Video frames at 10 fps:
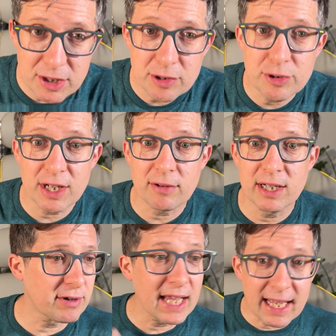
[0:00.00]
to
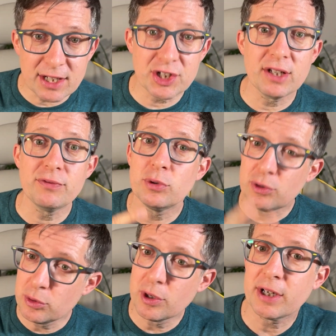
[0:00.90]
generate energy if you
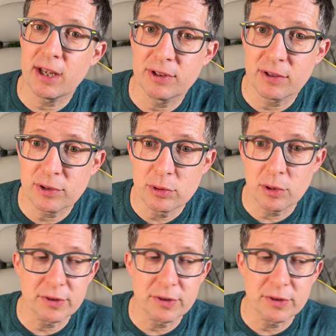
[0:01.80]
do not have enough glucose